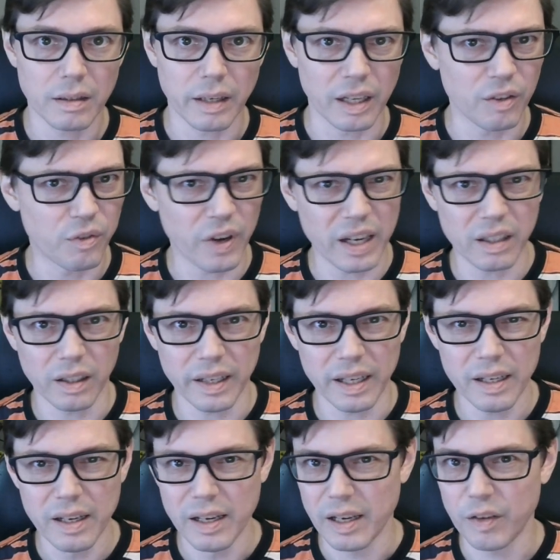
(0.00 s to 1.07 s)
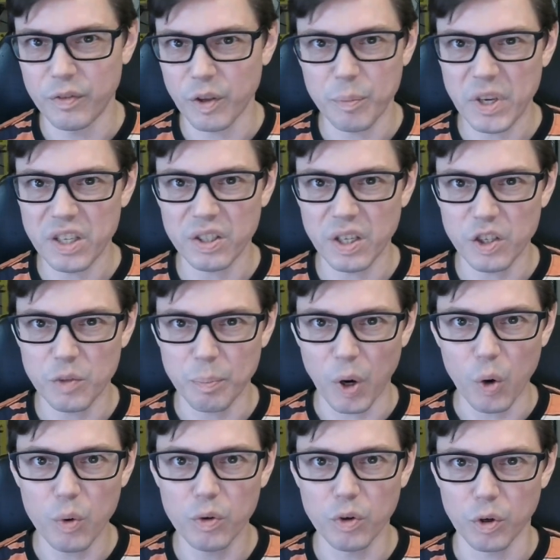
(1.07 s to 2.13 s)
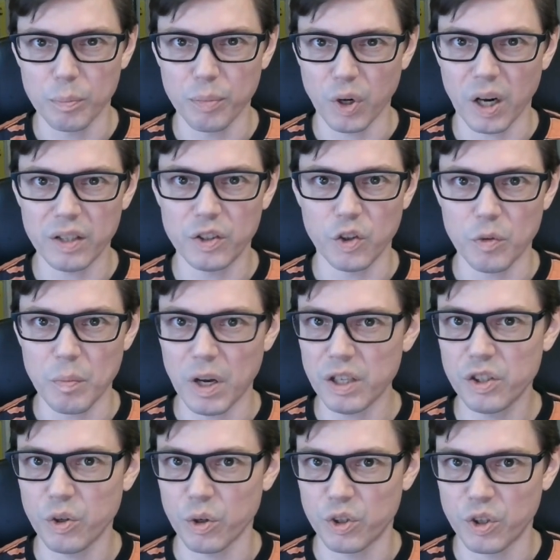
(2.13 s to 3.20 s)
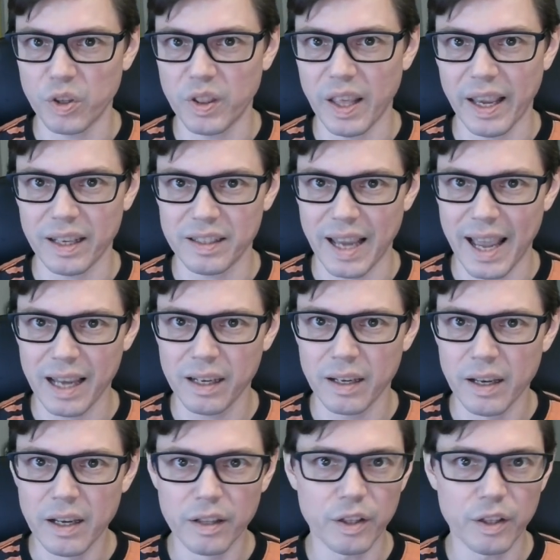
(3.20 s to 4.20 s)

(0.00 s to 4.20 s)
And finally, if the PCs poke or prod too much, or should they attack,